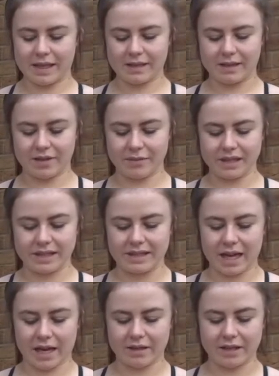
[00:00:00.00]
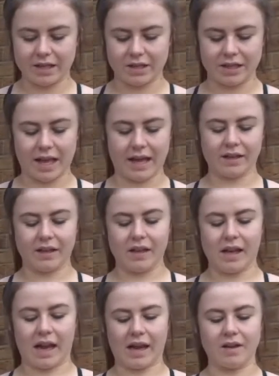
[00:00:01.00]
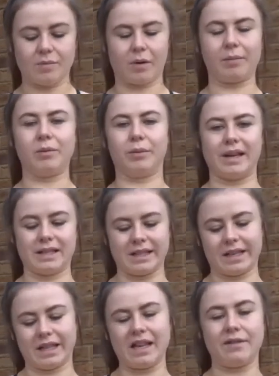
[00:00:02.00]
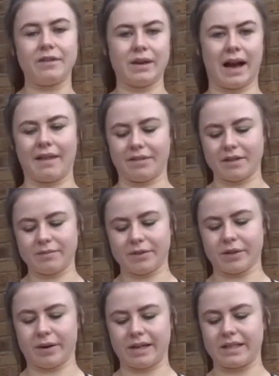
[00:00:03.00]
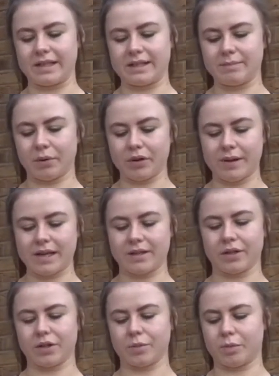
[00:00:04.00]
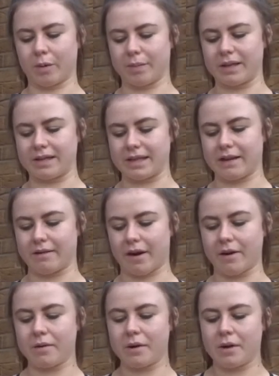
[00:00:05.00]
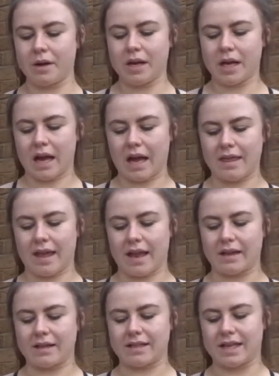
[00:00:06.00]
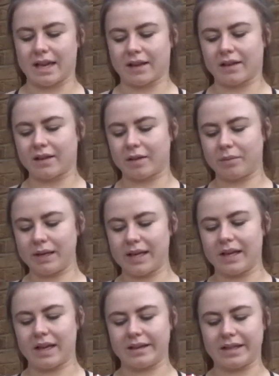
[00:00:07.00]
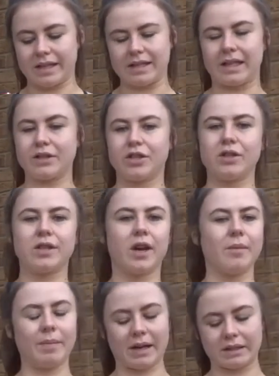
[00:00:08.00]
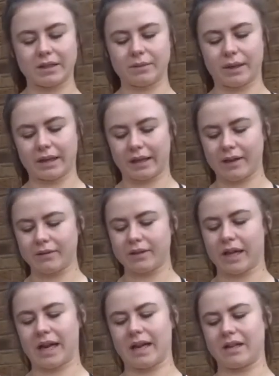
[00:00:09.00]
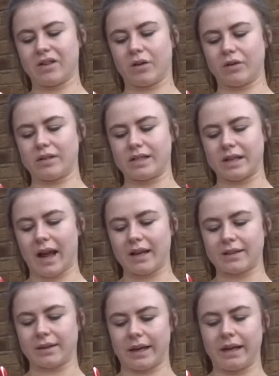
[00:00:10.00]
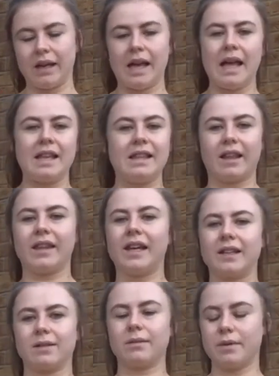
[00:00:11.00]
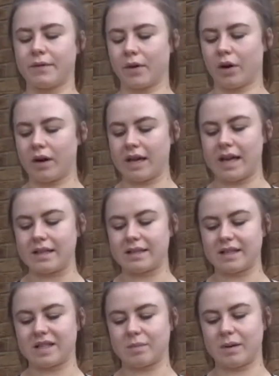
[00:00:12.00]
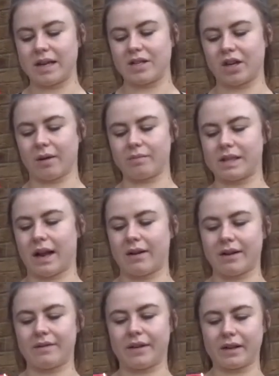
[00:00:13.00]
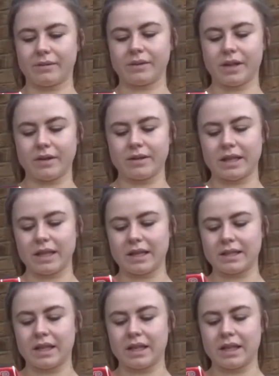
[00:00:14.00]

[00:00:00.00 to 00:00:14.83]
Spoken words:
so we did 10 on each leg, and you pop your weight in if you have them. So I did body weight, so I just pop in 0 and then tick complete, and then it tells you to go back to the workout and on to the next one. Now the next one we've got is split jumps. Now if anyone knows these,